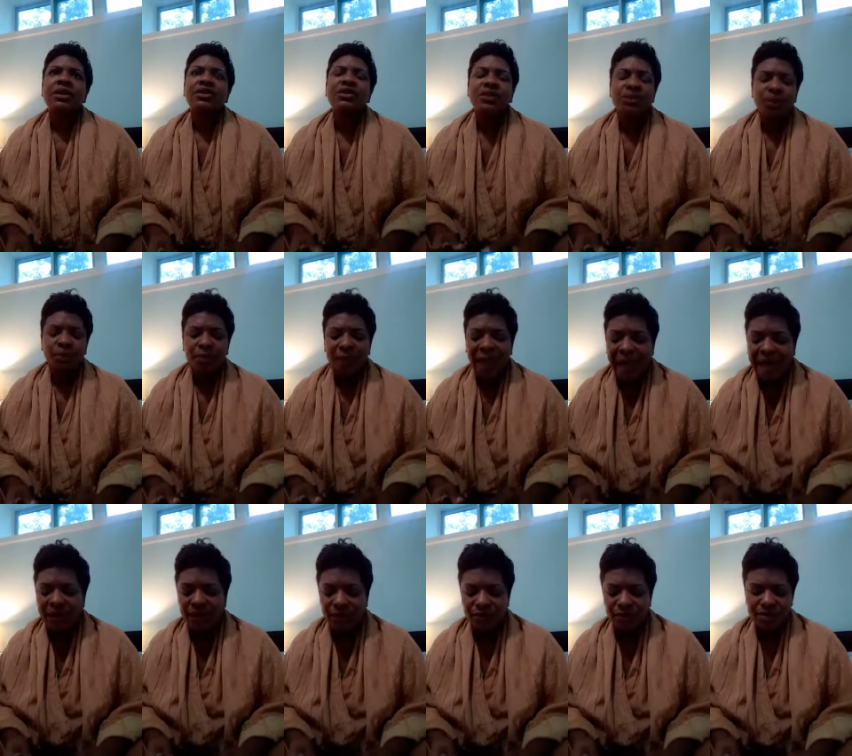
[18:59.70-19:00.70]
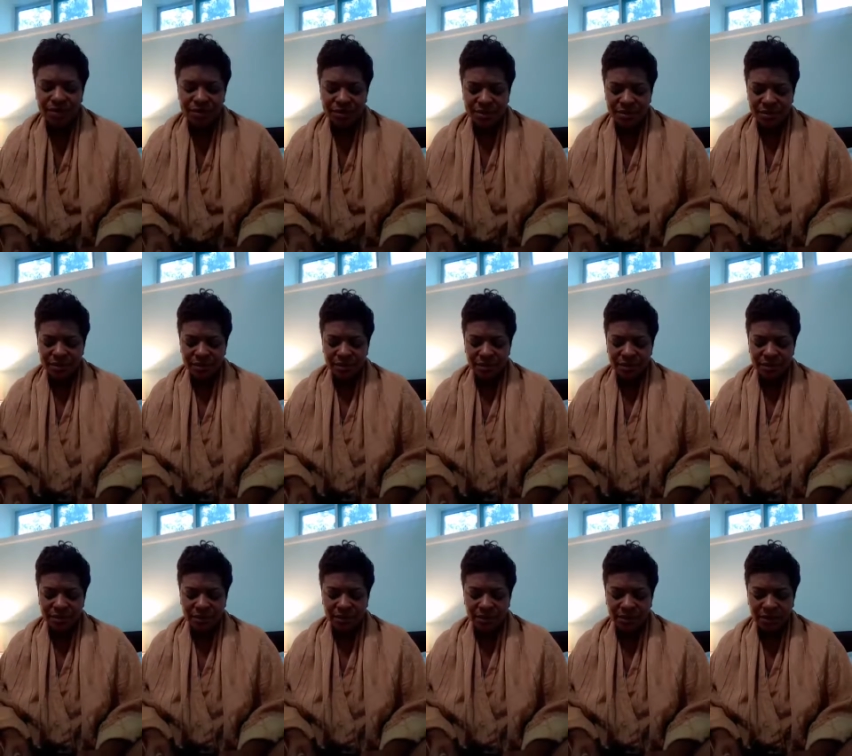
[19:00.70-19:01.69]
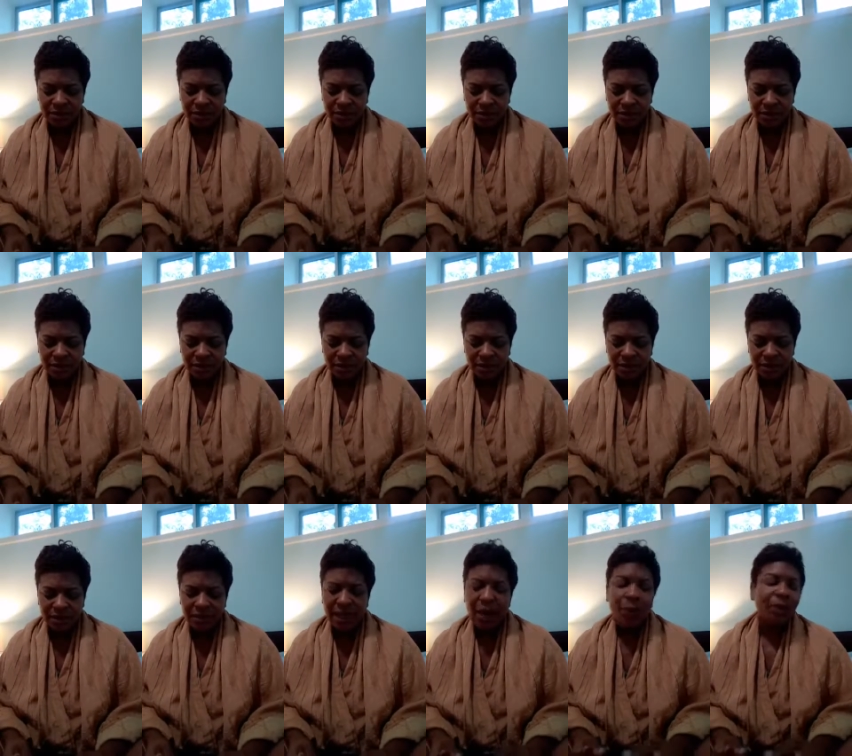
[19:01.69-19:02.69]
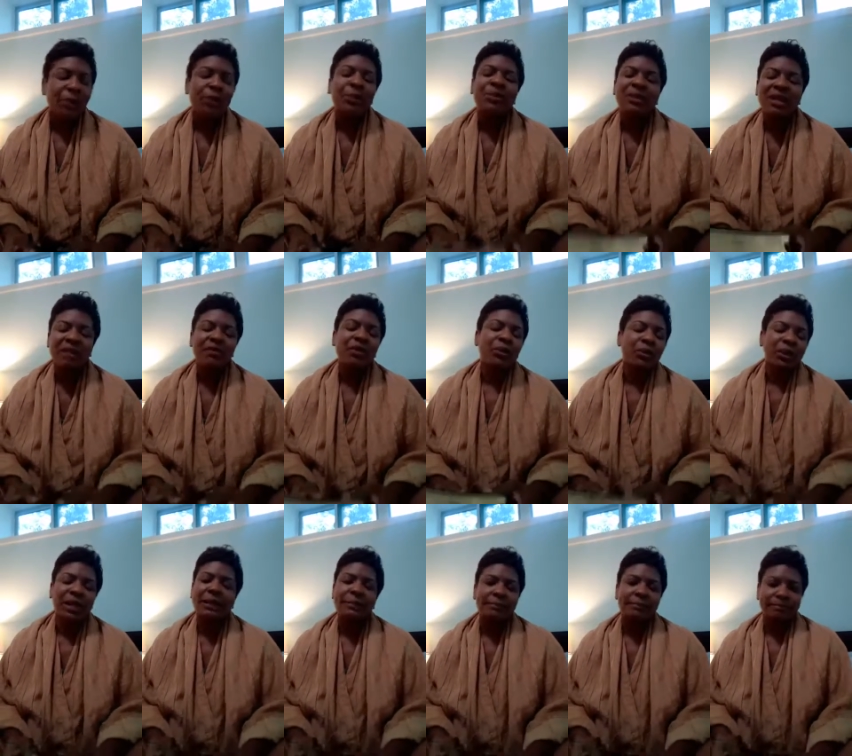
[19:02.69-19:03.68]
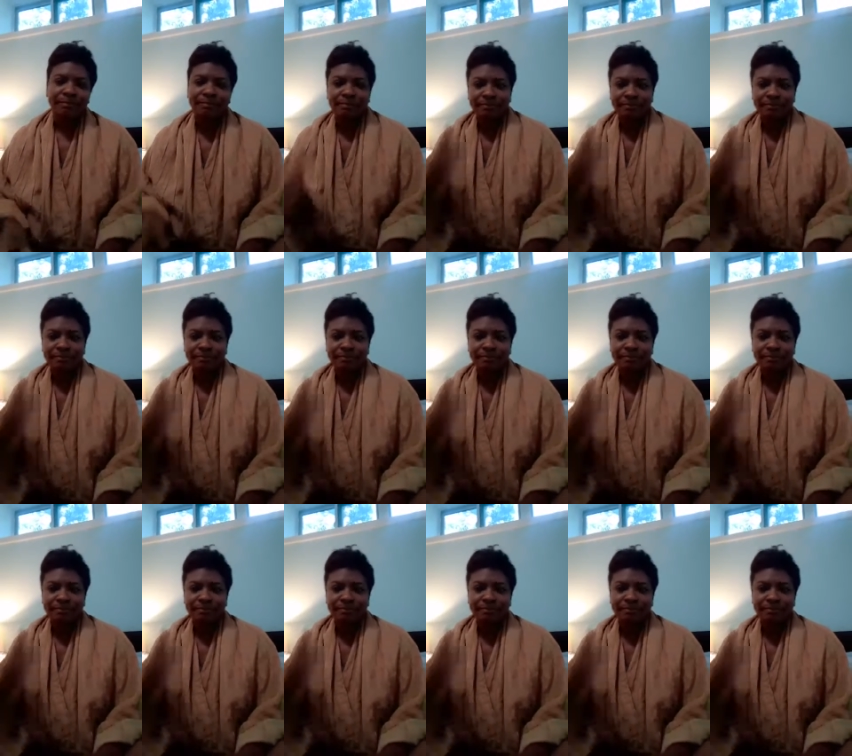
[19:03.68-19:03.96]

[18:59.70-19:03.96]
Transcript: to battles that we will never win